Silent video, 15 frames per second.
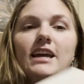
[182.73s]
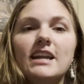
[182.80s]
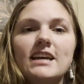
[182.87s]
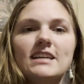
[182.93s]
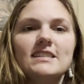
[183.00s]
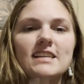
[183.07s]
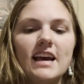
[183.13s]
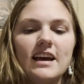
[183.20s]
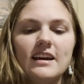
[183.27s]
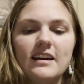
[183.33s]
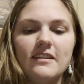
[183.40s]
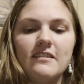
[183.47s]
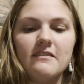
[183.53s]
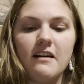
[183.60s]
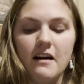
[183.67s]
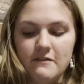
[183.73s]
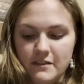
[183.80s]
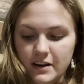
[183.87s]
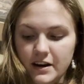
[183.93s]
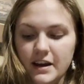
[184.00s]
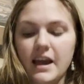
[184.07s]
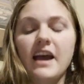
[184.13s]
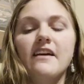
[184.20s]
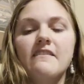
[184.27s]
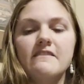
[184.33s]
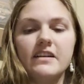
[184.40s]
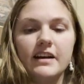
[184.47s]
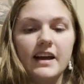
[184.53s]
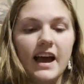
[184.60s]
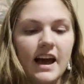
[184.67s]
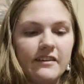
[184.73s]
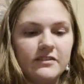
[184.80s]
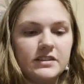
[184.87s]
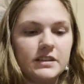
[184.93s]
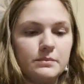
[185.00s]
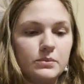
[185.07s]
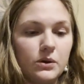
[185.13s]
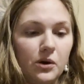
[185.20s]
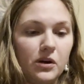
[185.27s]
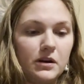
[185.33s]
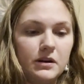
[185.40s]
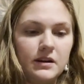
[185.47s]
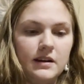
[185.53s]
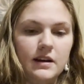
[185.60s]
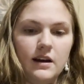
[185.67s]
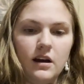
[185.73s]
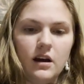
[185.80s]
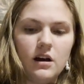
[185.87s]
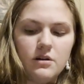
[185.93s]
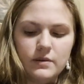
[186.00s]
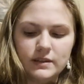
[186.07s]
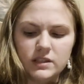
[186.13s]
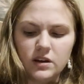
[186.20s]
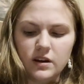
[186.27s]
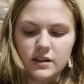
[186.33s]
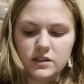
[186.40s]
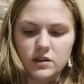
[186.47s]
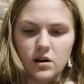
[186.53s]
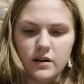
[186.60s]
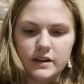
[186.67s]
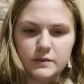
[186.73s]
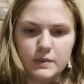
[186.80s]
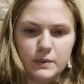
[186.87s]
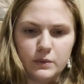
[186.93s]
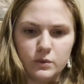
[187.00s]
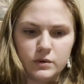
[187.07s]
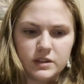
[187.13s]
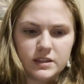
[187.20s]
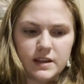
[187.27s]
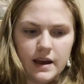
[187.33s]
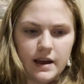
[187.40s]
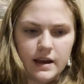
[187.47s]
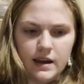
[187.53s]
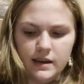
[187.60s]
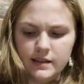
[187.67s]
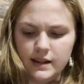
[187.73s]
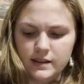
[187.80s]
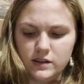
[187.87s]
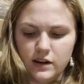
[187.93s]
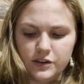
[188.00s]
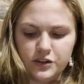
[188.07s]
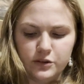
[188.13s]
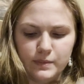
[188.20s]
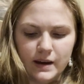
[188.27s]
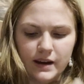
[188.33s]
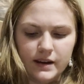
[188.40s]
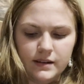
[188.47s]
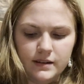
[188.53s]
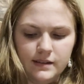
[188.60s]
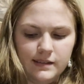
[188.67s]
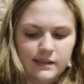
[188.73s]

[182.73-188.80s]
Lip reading: is a very, very hefty book. Oh, it's not as long as people were saying. That's not too bad.